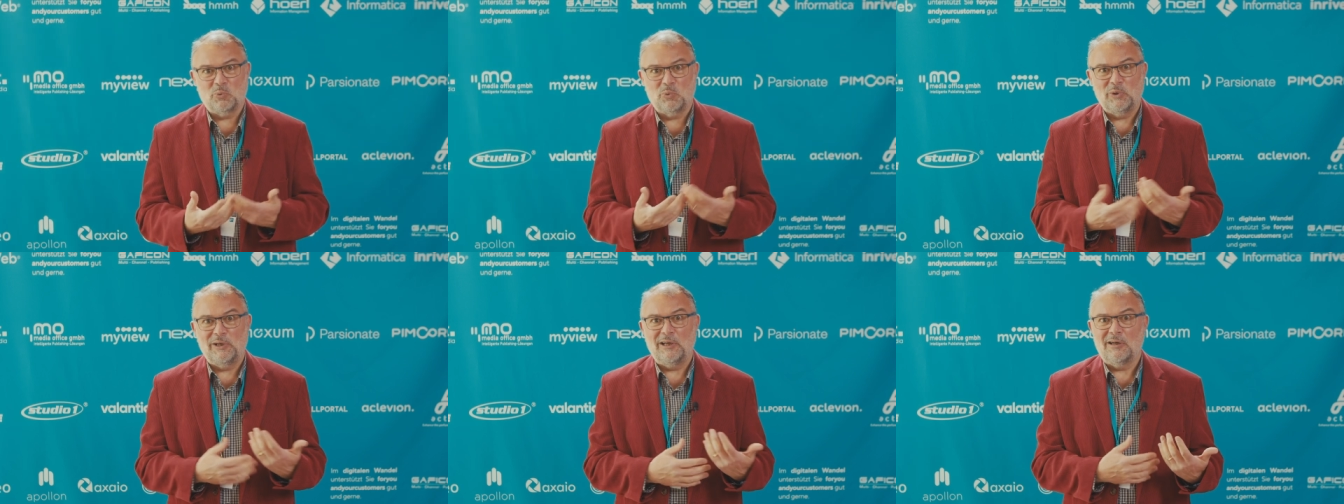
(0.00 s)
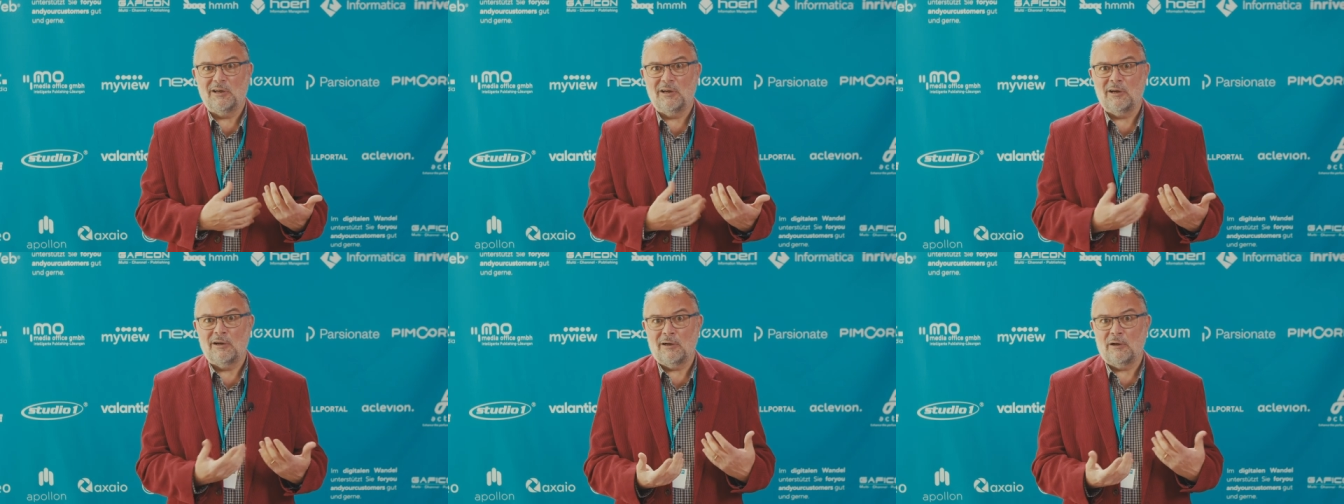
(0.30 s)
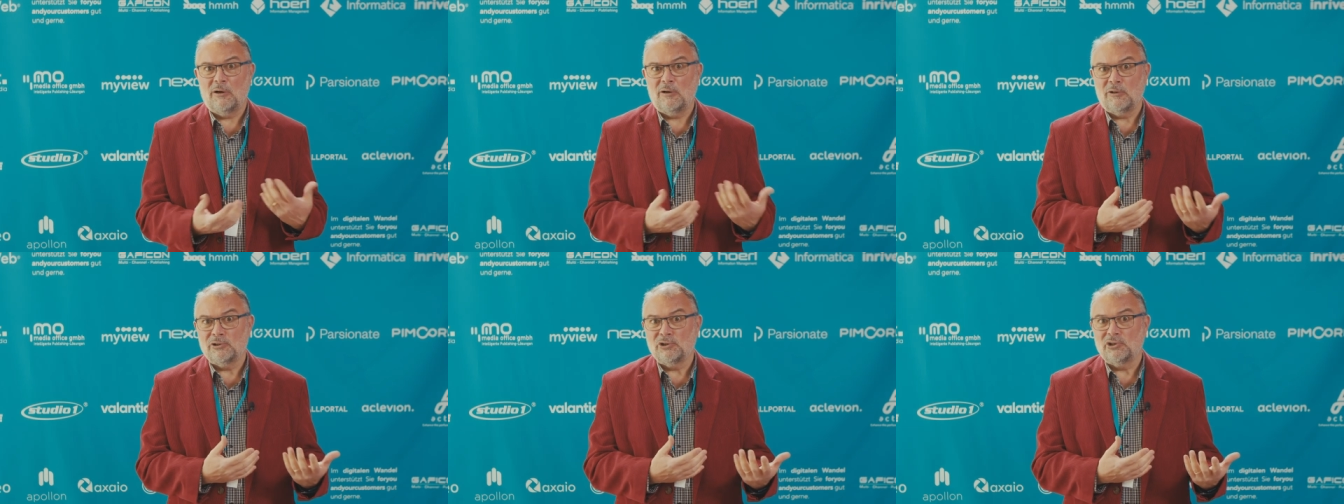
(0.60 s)
we are
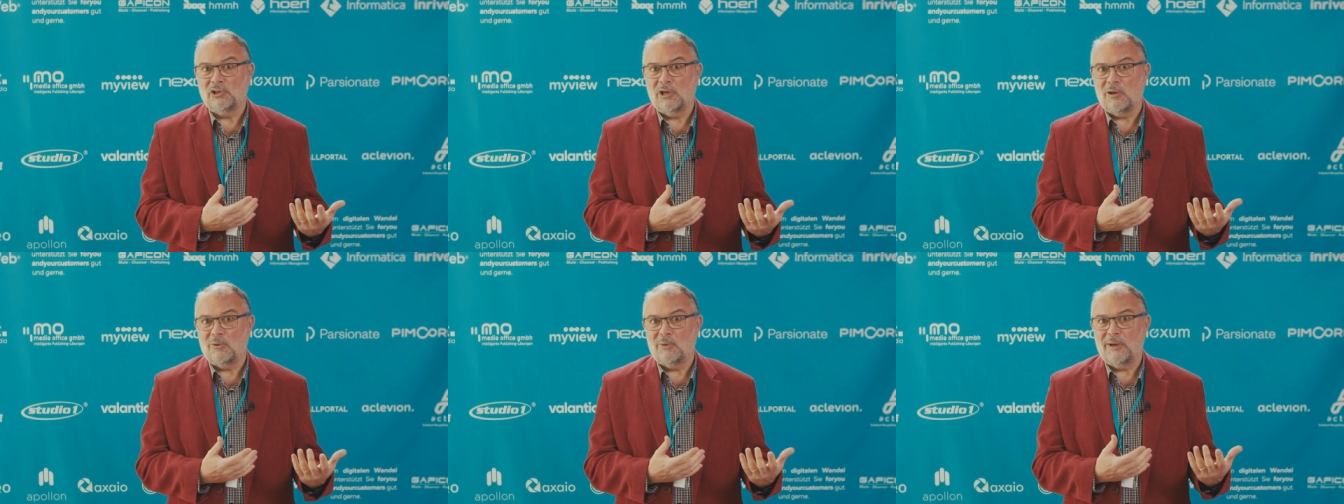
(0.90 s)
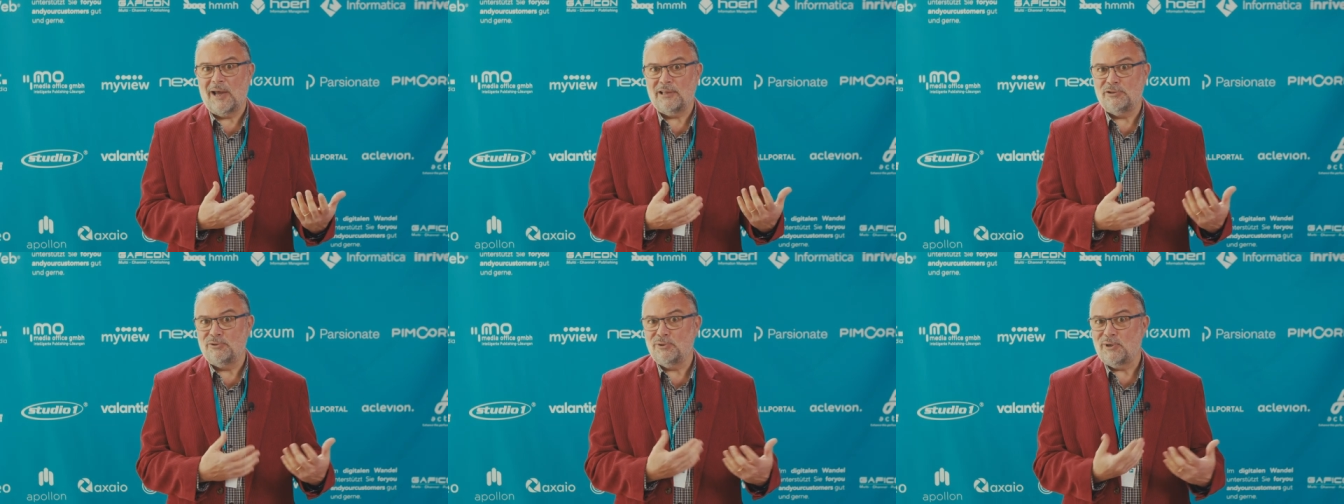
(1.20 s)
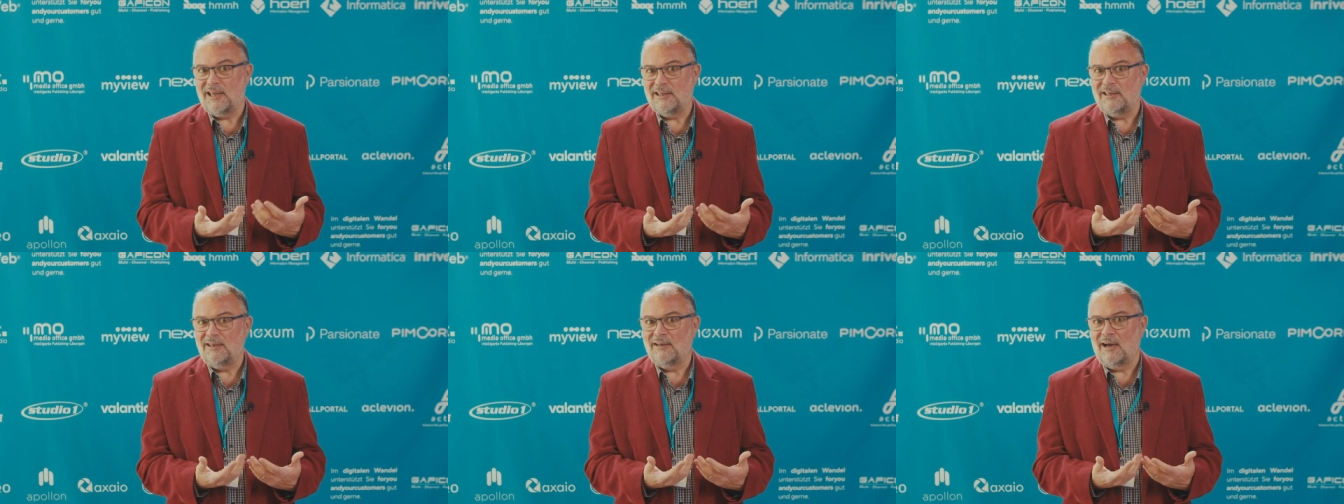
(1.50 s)
also
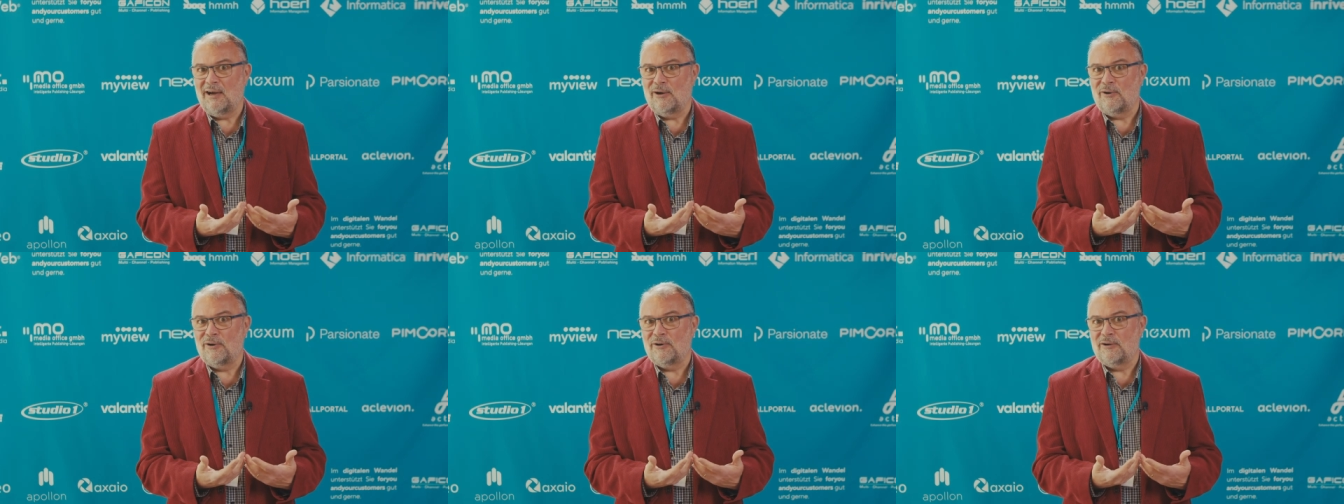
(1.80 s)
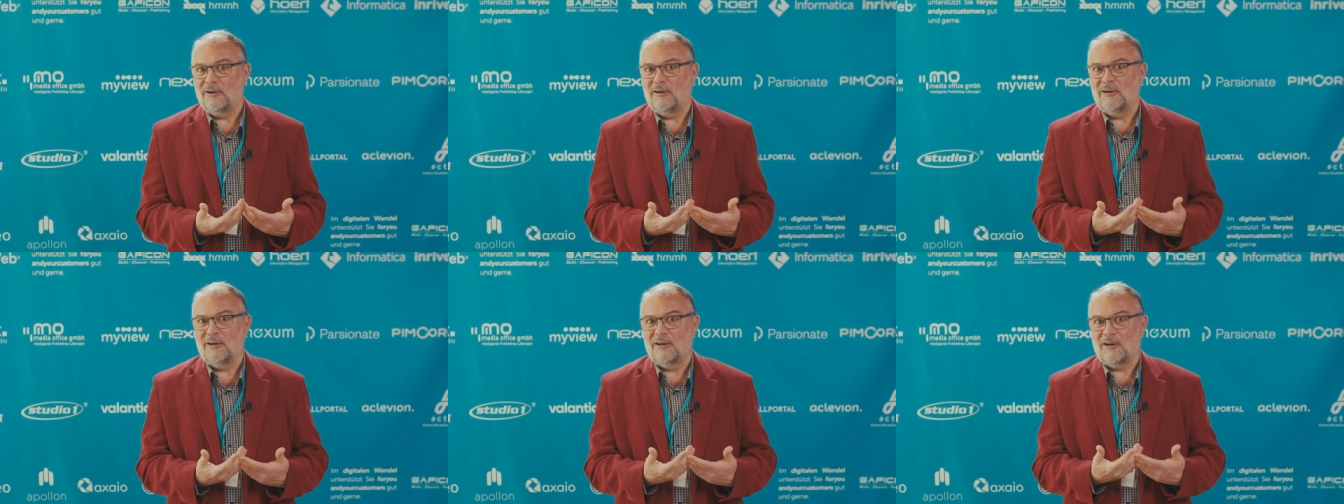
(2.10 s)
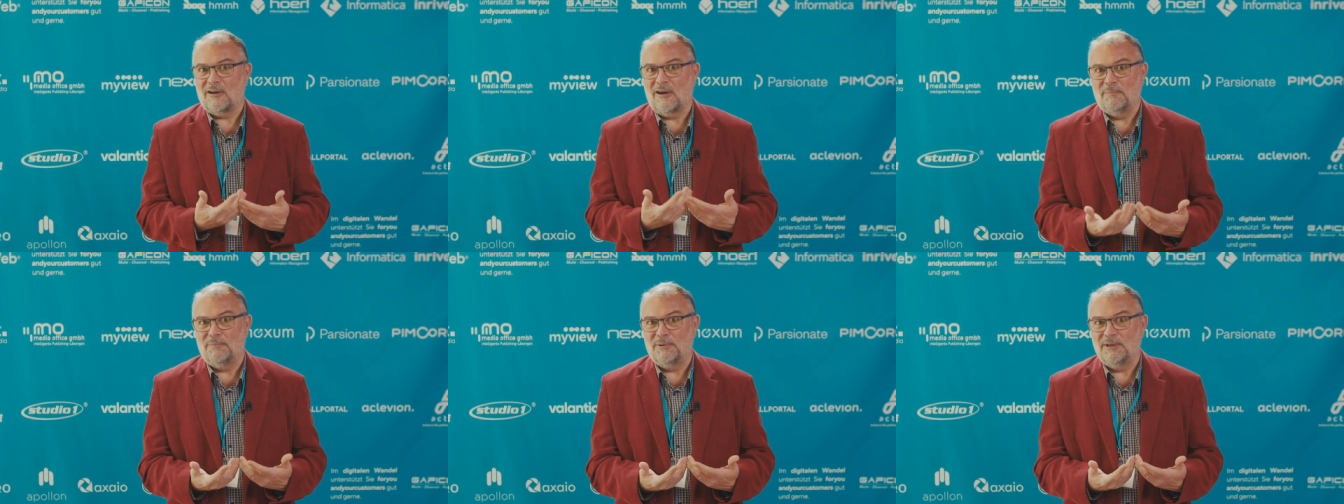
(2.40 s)
educating our uh,
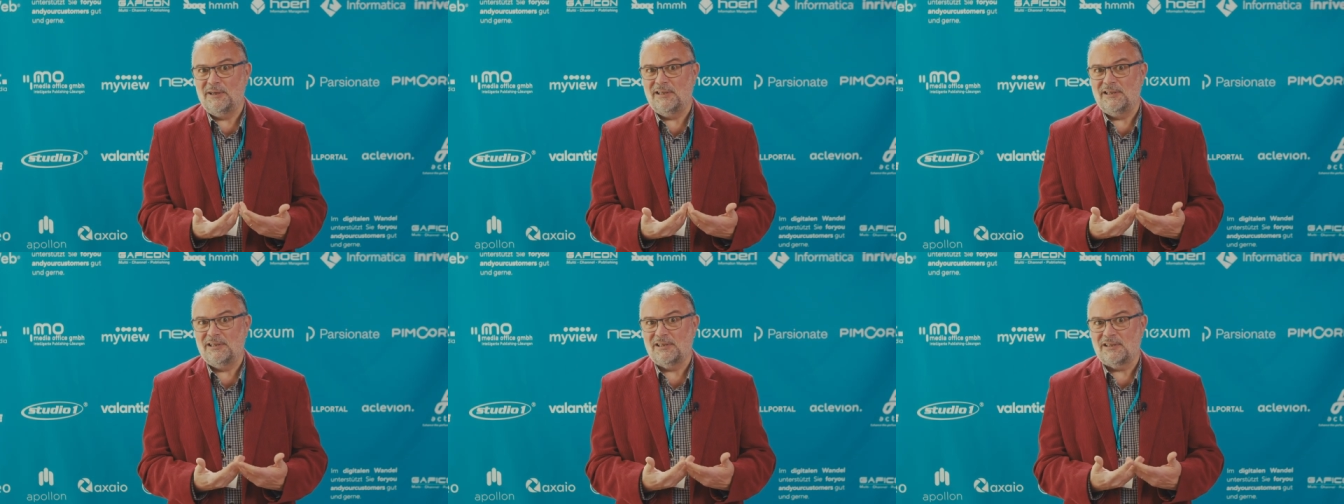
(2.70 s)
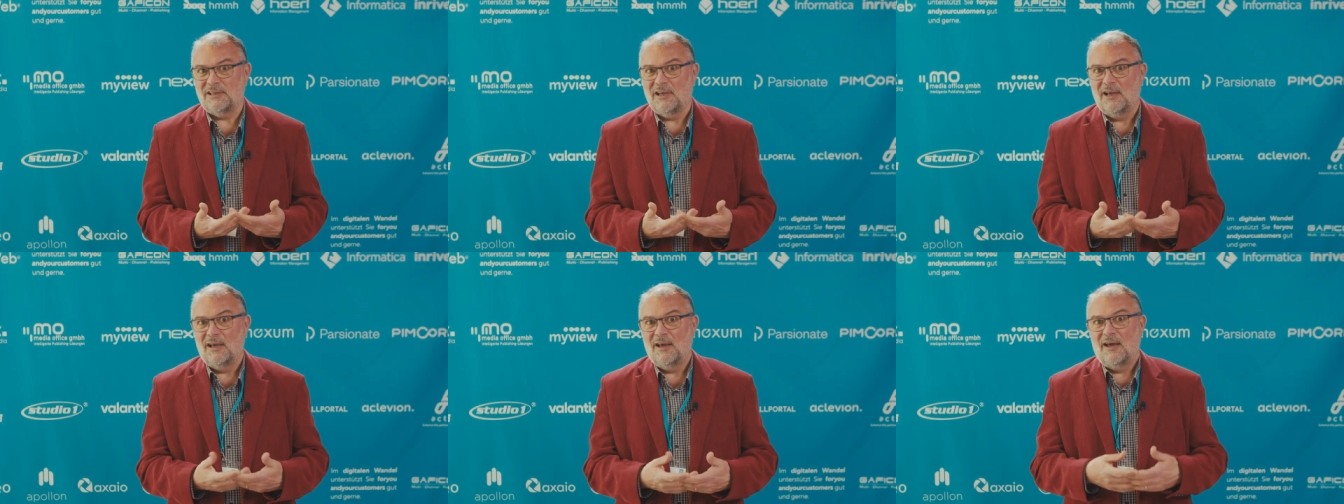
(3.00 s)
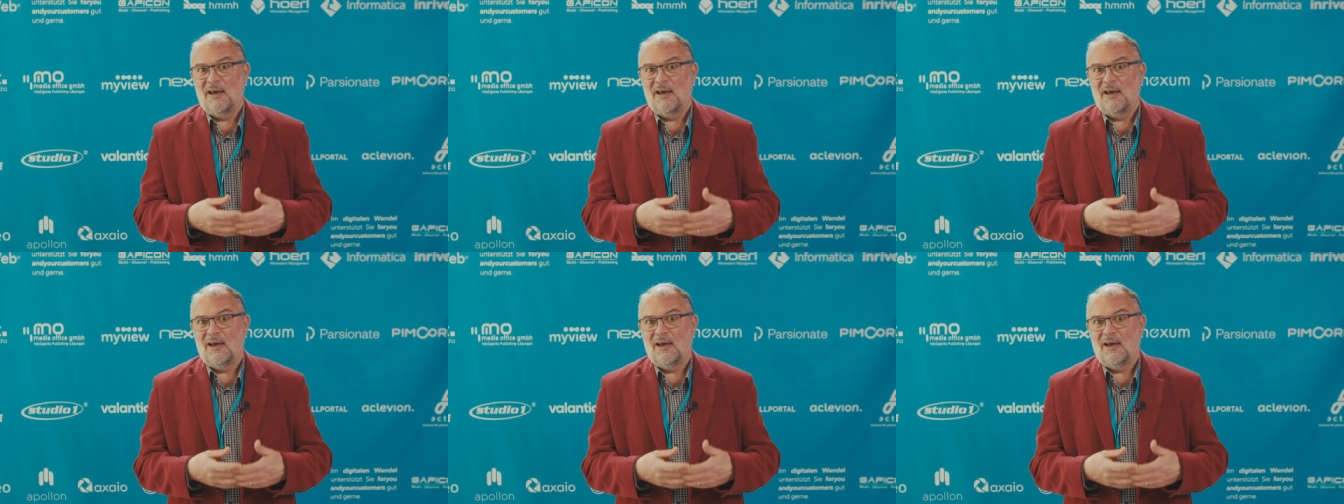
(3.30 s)
companies.